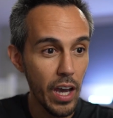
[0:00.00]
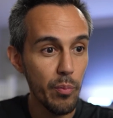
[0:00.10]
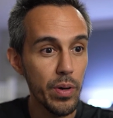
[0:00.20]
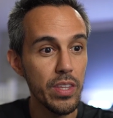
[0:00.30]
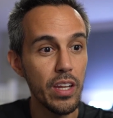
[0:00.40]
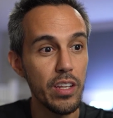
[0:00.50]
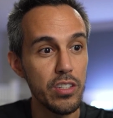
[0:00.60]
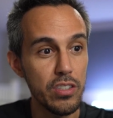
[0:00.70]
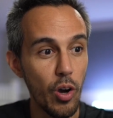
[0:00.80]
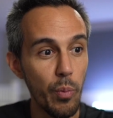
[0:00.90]
but then it
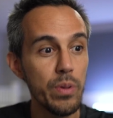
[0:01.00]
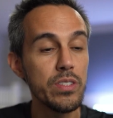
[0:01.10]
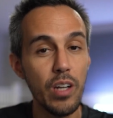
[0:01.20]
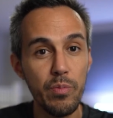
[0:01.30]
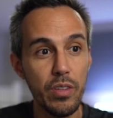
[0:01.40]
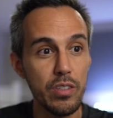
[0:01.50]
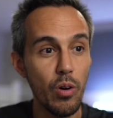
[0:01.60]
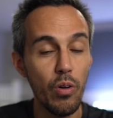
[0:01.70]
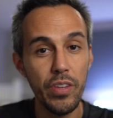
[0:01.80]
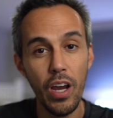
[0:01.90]
just opens it up to this
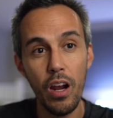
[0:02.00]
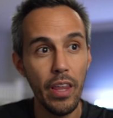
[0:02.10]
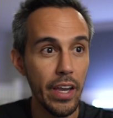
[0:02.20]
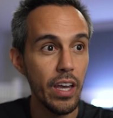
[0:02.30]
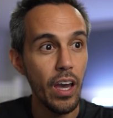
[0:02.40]
whole entire like